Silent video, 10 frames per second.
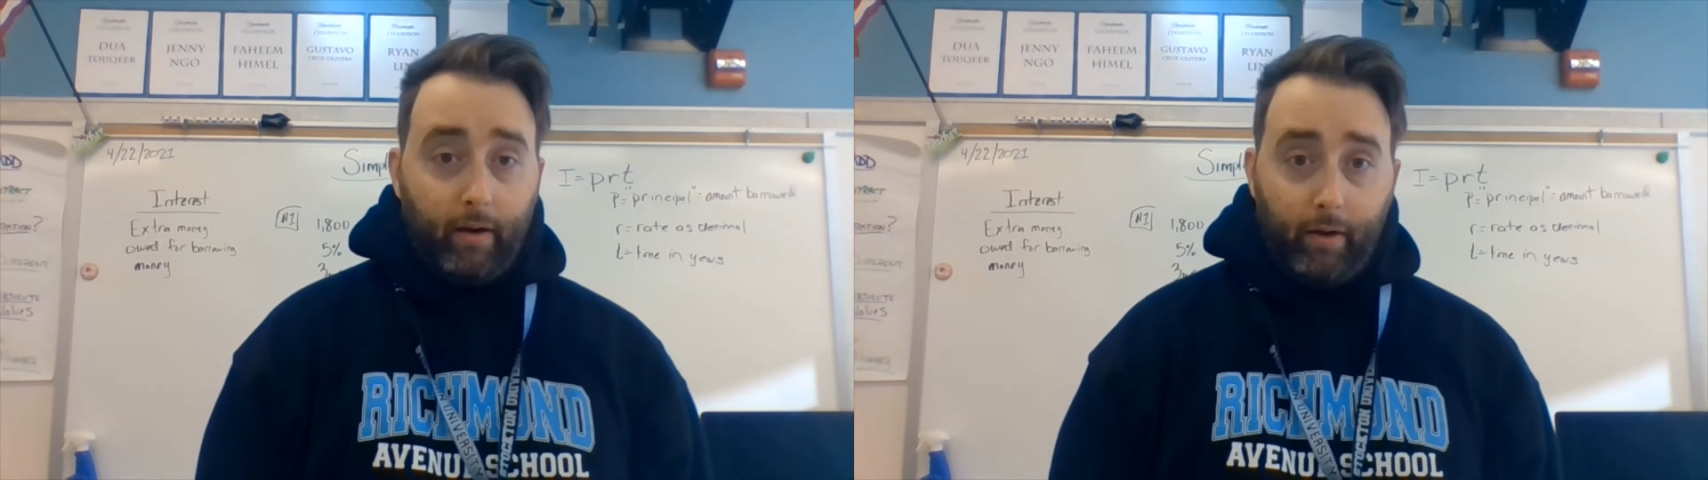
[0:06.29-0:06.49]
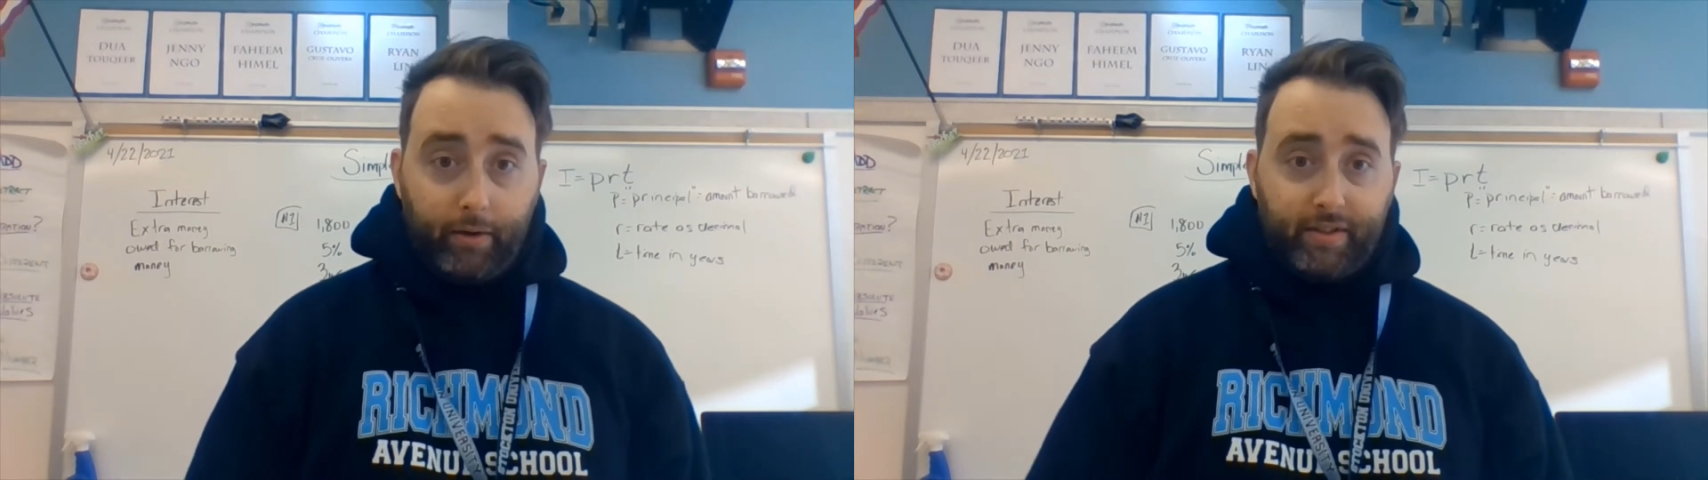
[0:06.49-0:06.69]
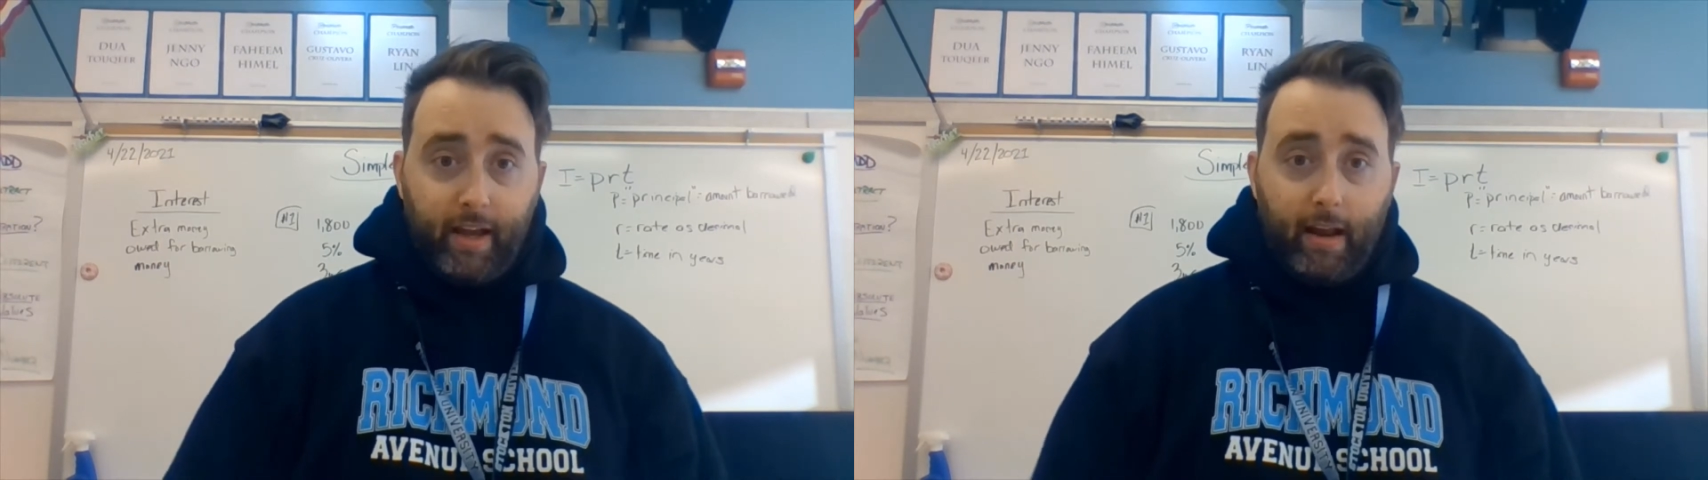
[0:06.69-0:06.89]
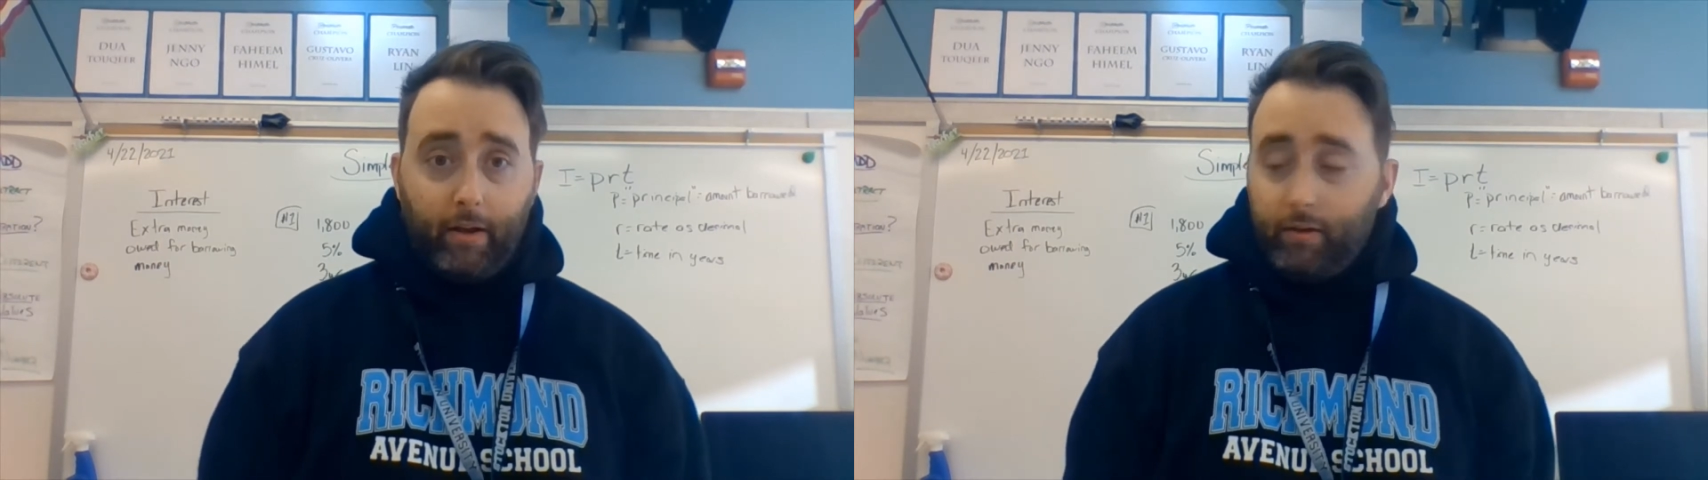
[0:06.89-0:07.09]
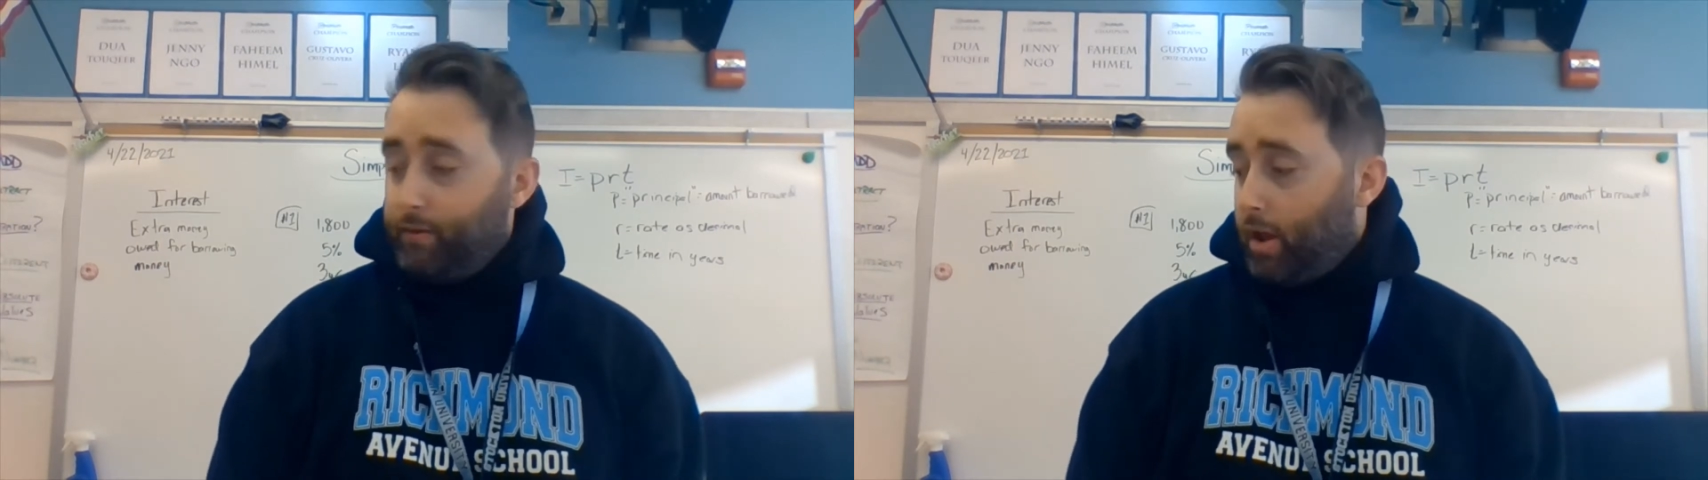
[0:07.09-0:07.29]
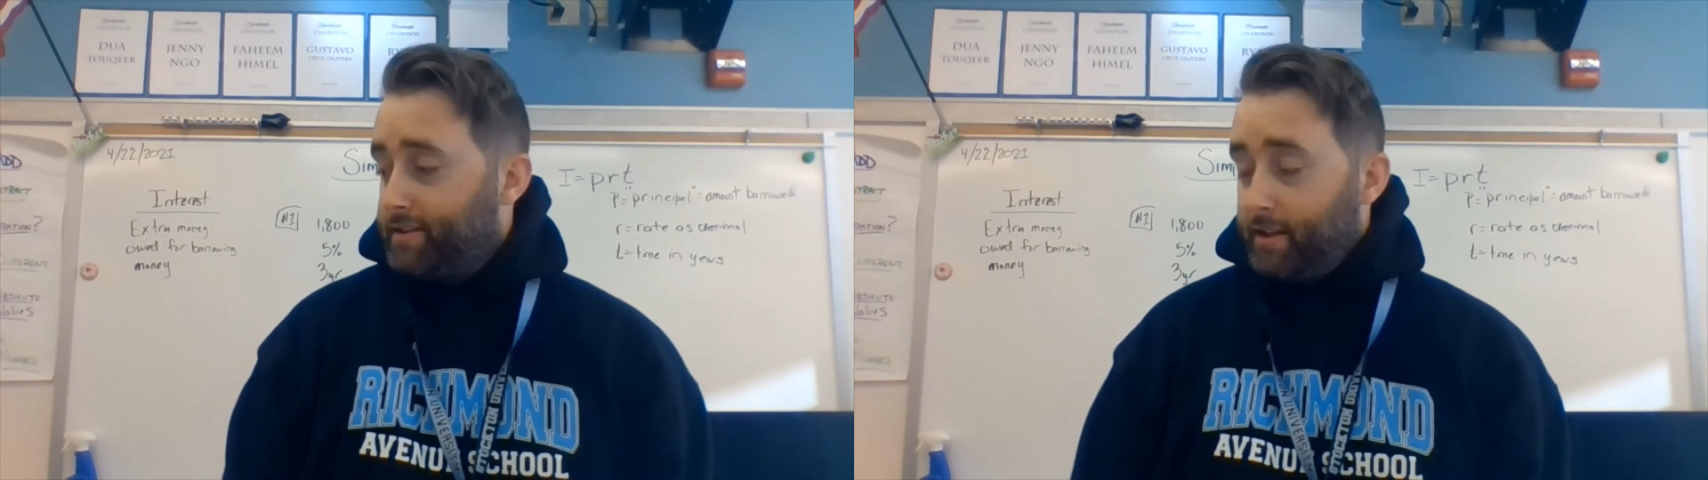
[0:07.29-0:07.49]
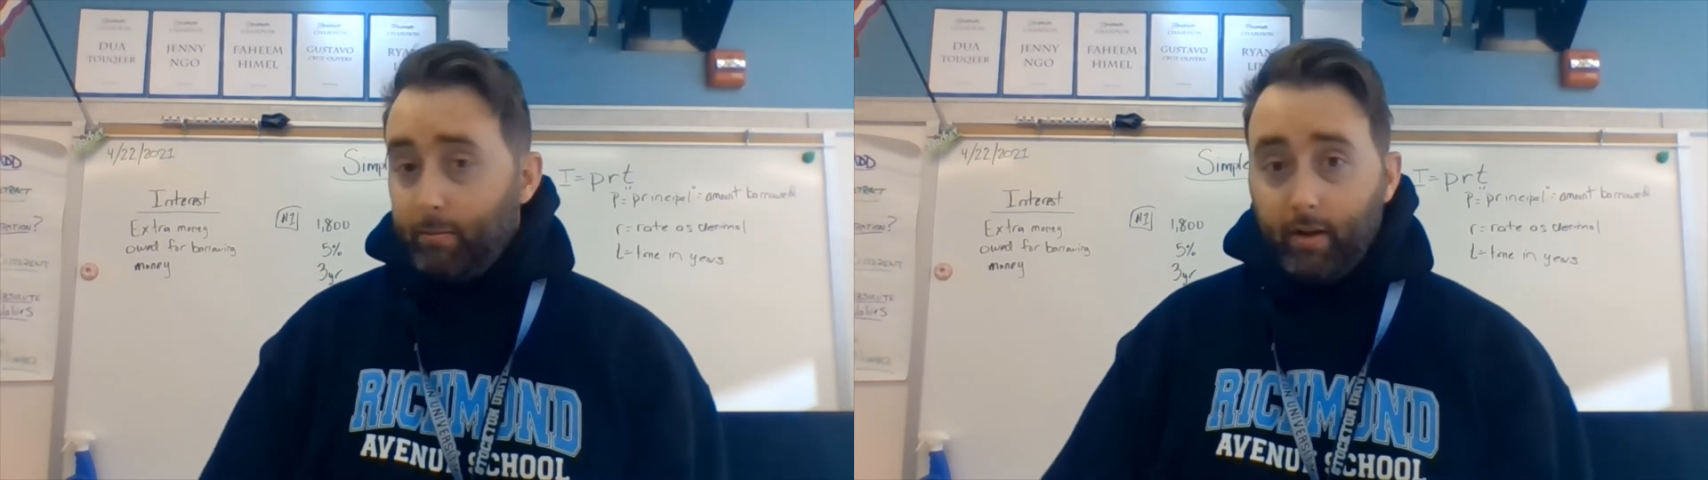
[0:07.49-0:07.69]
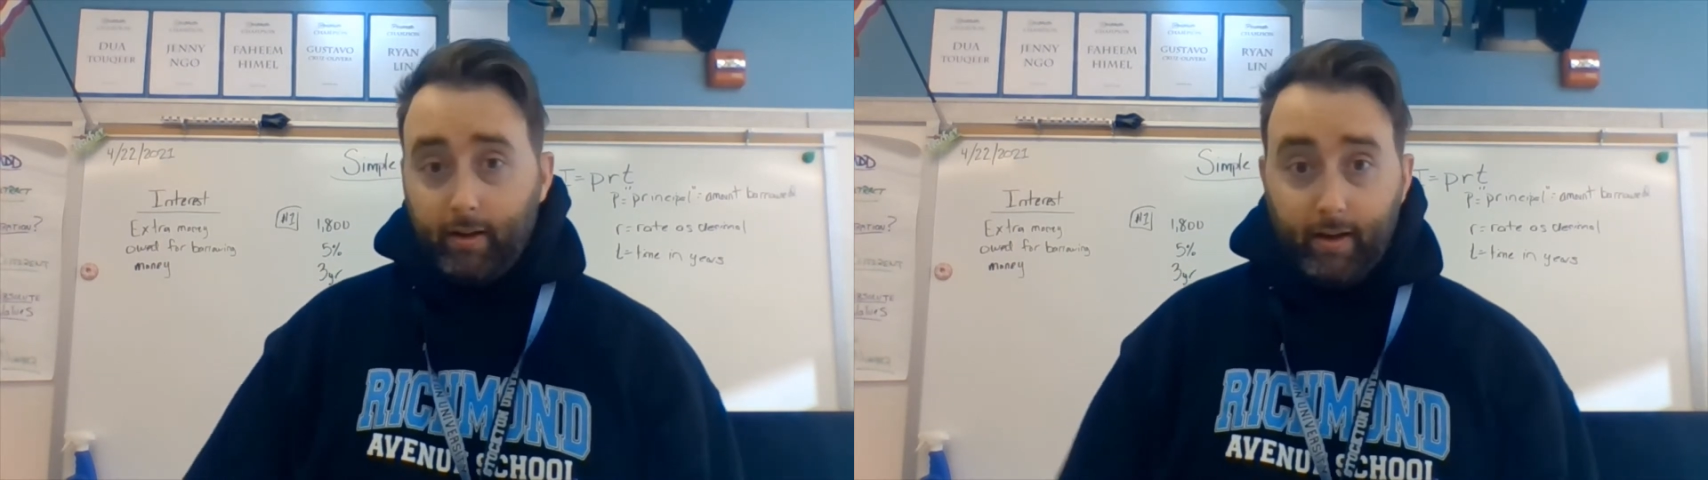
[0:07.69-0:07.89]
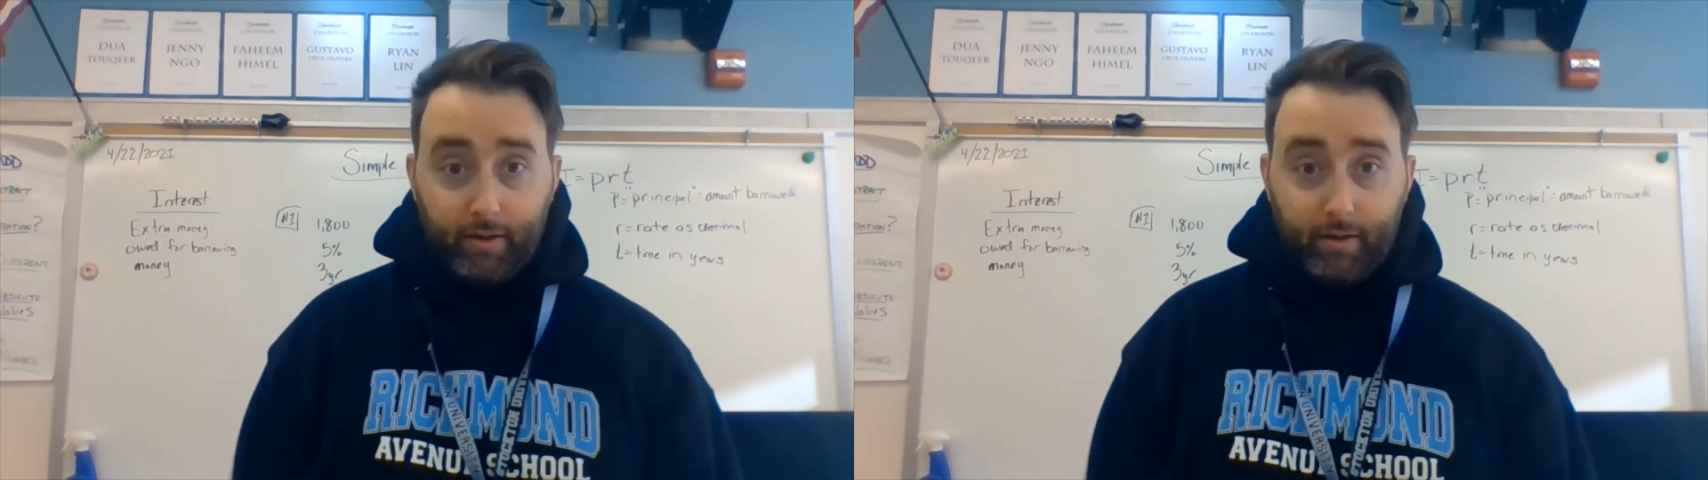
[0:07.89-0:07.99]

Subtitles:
I don't understand how you've lost the ability